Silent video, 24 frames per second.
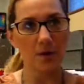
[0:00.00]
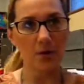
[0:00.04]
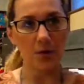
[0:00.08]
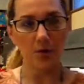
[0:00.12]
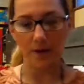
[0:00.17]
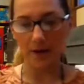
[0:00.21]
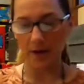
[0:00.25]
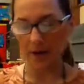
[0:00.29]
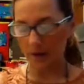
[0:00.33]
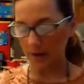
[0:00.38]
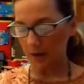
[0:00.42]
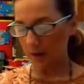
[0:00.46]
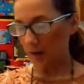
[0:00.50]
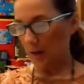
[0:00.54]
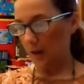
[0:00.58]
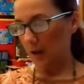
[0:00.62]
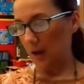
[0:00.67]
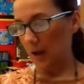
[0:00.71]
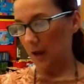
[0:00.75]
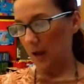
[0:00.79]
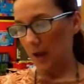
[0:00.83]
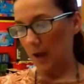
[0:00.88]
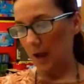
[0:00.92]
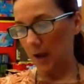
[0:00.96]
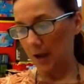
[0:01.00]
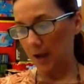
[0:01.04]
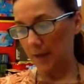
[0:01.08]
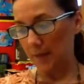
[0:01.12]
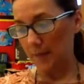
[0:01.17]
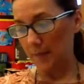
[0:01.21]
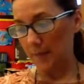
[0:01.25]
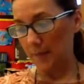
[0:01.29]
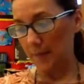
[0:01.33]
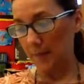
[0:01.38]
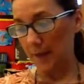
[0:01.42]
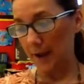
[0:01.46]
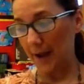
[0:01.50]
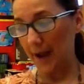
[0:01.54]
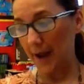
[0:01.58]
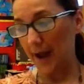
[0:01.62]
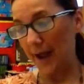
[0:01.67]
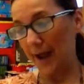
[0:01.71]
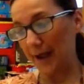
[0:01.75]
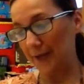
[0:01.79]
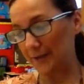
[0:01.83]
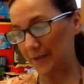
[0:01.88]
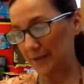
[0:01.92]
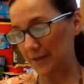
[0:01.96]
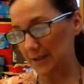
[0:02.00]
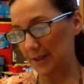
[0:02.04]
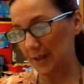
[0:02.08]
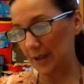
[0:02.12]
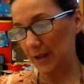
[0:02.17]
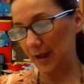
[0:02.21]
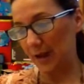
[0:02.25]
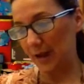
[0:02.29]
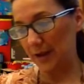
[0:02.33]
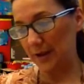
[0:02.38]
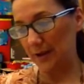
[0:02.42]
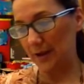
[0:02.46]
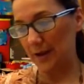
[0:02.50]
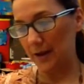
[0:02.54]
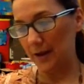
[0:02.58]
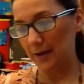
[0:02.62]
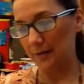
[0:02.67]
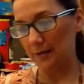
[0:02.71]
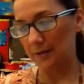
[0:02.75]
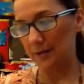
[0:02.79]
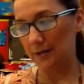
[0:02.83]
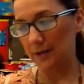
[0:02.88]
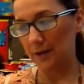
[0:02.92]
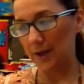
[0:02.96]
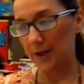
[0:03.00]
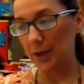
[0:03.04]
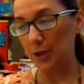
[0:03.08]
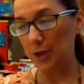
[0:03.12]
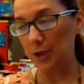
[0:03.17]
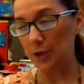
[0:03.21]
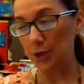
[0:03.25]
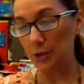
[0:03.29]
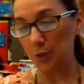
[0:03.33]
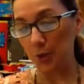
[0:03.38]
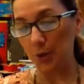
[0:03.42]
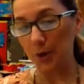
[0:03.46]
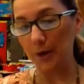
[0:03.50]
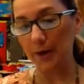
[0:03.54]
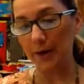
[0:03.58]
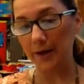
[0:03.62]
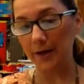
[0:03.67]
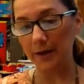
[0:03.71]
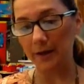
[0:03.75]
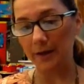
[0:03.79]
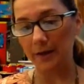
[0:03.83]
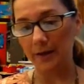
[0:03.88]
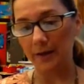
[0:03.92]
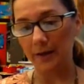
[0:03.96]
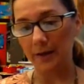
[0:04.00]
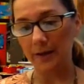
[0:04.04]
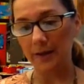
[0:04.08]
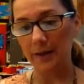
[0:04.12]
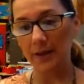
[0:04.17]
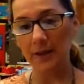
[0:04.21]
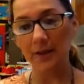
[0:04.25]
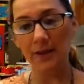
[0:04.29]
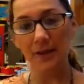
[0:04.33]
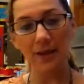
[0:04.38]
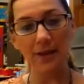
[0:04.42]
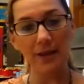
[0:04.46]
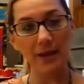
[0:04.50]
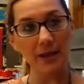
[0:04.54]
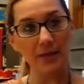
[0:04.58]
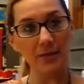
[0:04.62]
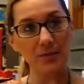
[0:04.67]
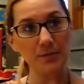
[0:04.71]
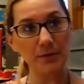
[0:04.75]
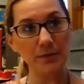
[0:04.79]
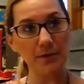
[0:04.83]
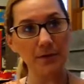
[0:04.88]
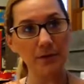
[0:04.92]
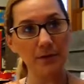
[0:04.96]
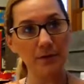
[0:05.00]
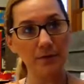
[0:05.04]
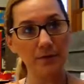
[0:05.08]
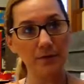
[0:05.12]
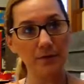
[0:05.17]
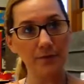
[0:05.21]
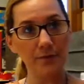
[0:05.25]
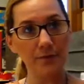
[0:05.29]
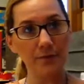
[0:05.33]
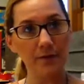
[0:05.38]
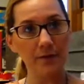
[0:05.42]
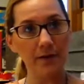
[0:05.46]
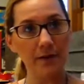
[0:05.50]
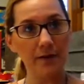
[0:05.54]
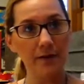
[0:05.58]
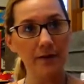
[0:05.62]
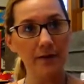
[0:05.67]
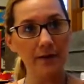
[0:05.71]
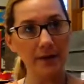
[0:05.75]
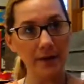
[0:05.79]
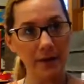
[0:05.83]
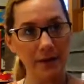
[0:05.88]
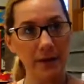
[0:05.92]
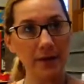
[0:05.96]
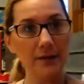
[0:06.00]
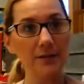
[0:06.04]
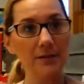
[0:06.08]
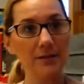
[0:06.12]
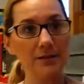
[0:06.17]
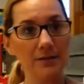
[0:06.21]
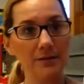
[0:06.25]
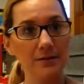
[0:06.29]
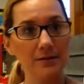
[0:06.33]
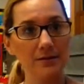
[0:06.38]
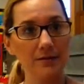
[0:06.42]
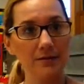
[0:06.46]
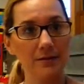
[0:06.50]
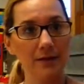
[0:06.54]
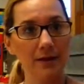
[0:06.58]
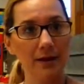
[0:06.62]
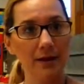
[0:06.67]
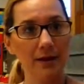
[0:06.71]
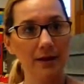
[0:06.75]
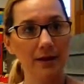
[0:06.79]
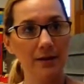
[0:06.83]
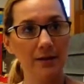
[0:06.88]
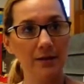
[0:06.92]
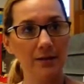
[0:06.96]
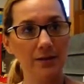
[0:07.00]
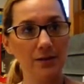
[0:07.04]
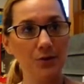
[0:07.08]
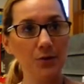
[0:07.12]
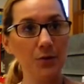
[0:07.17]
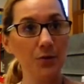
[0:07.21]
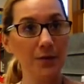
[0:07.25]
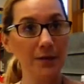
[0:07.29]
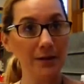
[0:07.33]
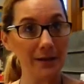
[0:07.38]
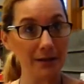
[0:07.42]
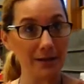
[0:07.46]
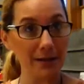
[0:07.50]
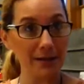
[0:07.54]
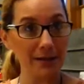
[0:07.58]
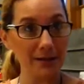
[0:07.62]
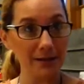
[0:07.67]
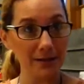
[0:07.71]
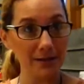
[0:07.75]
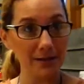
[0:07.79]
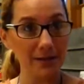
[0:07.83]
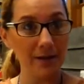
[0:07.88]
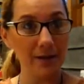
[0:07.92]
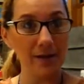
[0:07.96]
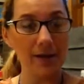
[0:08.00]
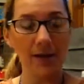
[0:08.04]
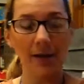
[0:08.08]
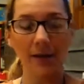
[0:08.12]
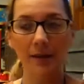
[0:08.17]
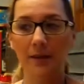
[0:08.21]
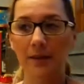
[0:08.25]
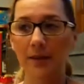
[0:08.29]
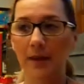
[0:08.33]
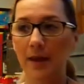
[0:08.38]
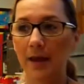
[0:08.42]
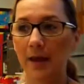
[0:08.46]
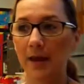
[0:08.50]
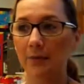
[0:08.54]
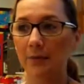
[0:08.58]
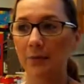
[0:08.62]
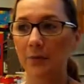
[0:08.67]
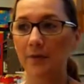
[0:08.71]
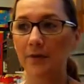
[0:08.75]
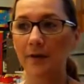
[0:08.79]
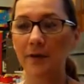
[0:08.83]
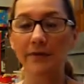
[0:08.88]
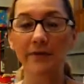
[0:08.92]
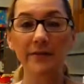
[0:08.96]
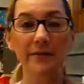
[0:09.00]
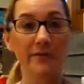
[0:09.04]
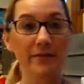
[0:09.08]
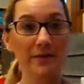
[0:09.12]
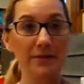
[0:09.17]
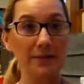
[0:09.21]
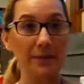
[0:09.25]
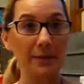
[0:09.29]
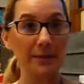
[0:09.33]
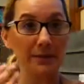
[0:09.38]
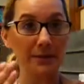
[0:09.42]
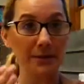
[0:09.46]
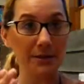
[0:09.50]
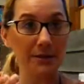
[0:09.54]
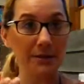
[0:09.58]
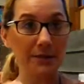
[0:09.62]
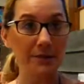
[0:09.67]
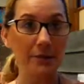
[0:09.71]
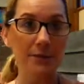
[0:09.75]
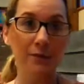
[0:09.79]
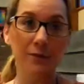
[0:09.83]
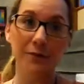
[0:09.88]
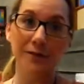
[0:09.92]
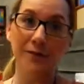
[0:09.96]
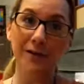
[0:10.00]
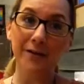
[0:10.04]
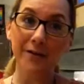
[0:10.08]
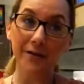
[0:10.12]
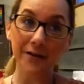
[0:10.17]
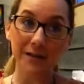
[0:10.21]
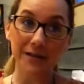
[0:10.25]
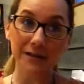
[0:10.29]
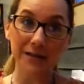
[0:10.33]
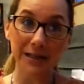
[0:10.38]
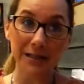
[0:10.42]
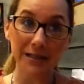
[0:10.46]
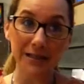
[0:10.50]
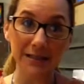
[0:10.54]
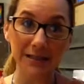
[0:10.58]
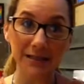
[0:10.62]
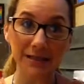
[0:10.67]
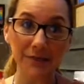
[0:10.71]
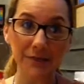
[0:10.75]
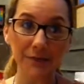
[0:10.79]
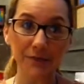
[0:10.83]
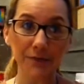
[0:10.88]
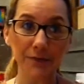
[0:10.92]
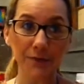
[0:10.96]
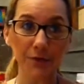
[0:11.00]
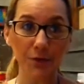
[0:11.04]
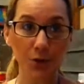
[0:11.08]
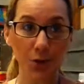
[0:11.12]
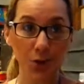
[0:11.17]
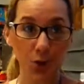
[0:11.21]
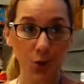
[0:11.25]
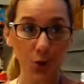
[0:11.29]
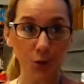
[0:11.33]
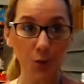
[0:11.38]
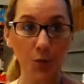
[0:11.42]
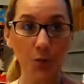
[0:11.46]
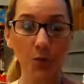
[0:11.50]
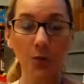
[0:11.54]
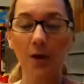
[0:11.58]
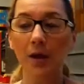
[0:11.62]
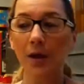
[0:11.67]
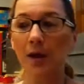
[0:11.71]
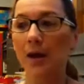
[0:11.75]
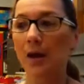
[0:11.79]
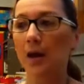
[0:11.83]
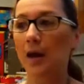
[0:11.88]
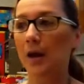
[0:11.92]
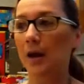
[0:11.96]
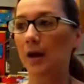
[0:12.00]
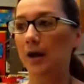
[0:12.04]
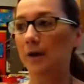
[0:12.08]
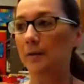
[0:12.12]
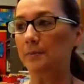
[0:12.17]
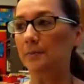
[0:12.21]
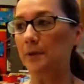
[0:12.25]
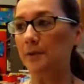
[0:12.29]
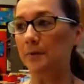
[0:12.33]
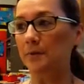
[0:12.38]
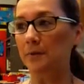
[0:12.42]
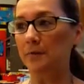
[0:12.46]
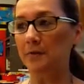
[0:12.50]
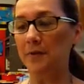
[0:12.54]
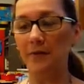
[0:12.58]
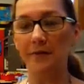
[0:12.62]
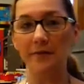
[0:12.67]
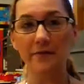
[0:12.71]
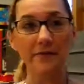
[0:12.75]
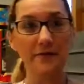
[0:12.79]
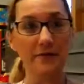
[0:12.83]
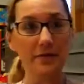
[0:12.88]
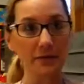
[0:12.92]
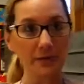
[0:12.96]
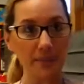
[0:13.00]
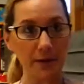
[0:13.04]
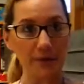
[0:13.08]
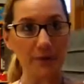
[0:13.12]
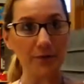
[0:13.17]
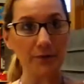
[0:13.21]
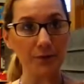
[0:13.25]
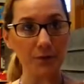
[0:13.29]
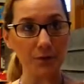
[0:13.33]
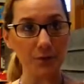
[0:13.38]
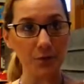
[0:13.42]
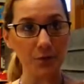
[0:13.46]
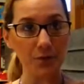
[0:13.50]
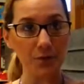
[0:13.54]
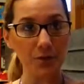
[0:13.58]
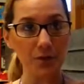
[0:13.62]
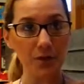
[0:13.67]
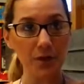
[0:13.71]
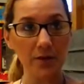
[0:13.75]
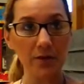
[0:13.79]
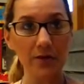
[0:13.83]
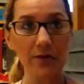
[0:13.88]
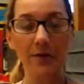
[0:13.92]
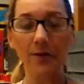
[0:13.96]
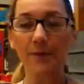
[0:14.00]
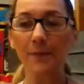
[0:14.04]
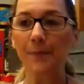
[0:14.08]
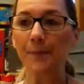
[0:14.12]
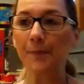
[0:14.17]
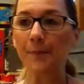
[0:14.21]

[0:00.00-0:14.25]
Okay. I have to say I enjoyed the engagement of the kids during the lesson. They were very receptive. They were very attentive to you. They were very respectful to each other.